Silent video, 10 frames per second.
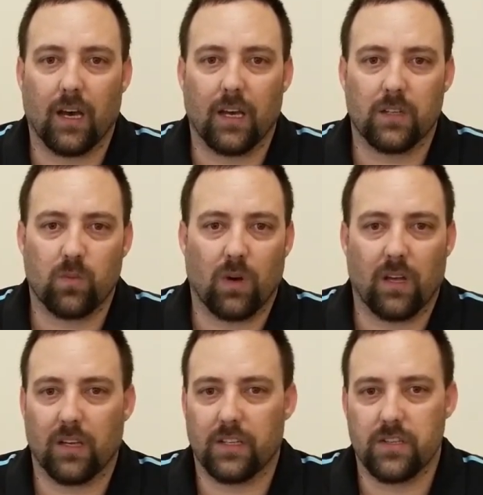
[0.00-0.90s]
as
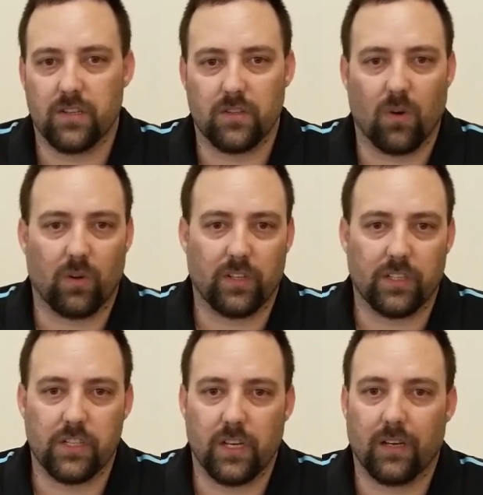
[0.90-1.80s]
well as just going to the
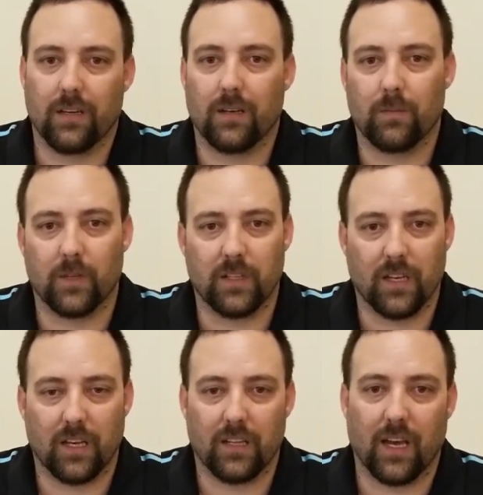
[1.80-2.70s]
gym
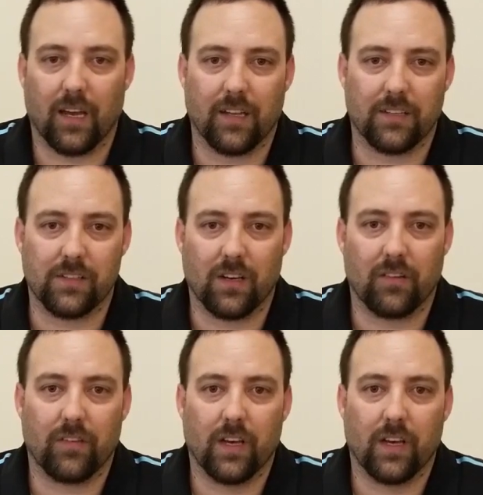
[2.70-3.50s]
and that kind of stuff.